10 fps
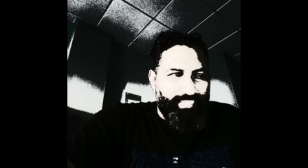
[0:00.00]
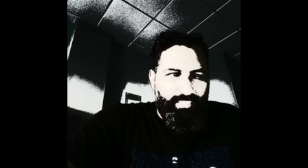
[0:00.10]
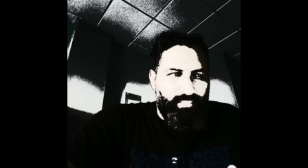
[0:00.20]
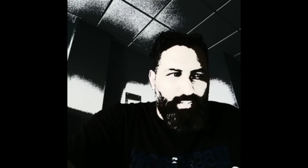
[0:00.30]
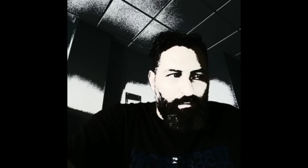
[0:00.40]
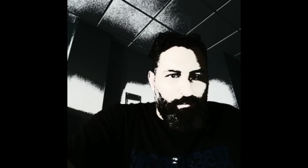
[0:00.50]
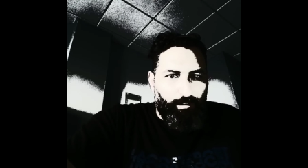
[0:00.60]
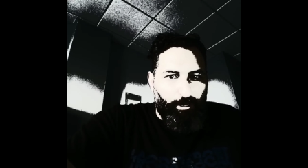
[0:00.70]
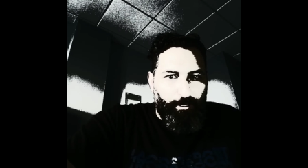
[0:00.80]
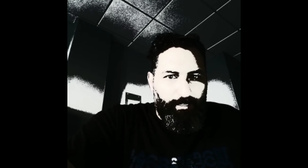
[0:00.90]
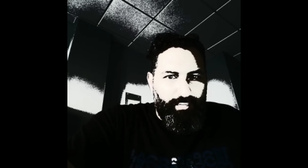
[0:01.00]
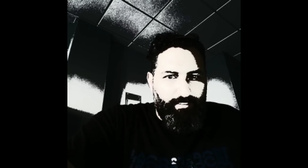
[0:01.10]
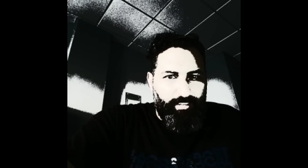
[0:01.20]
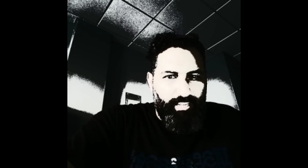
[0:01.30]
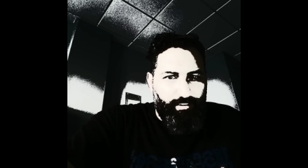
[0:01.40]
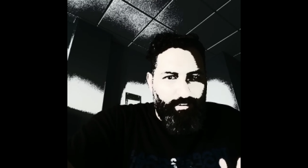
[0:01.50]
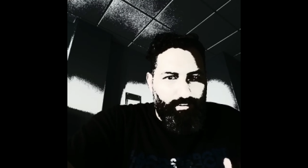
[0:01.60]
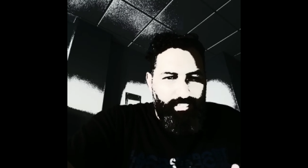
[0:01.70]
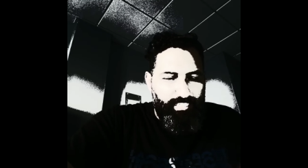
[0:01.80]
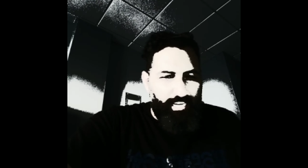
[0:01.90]
It's not law either.
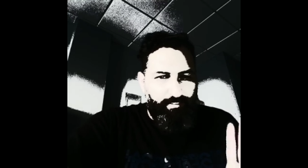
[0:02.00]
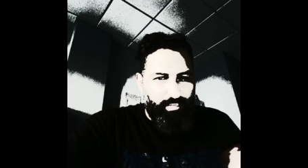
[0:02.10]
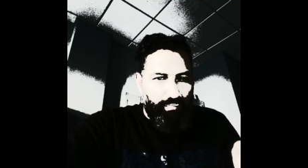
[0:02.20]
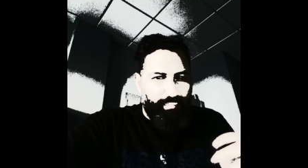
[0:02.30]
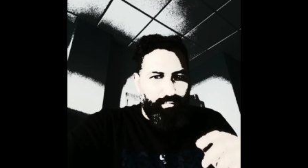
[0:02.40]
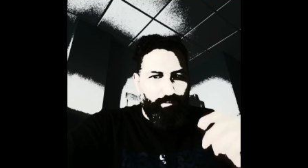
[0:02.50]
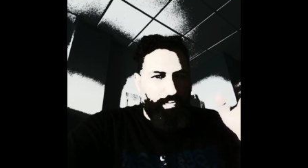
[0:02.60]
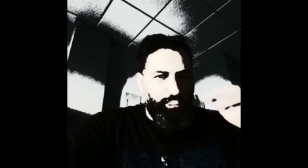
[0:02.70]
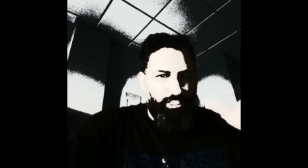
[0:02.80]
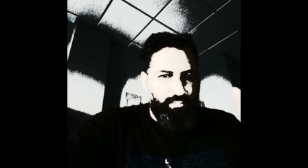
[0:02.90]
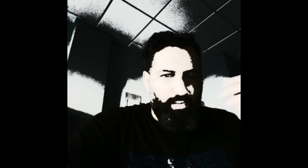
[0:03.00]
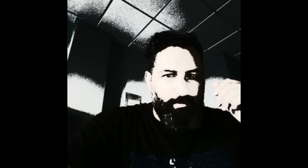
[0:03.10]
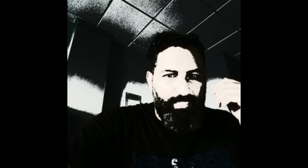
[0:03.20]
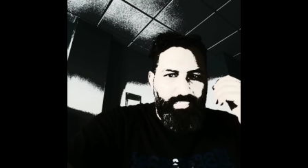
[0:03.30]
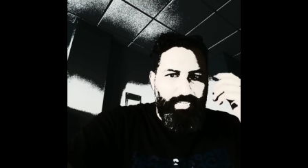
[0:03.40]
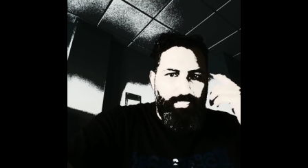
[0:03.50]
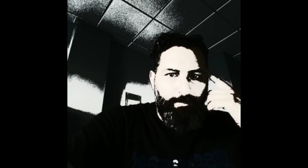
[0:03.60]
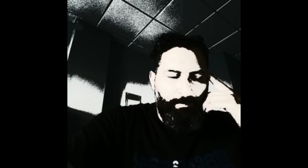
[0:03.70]
It's not even a legal thing. It's just common sense.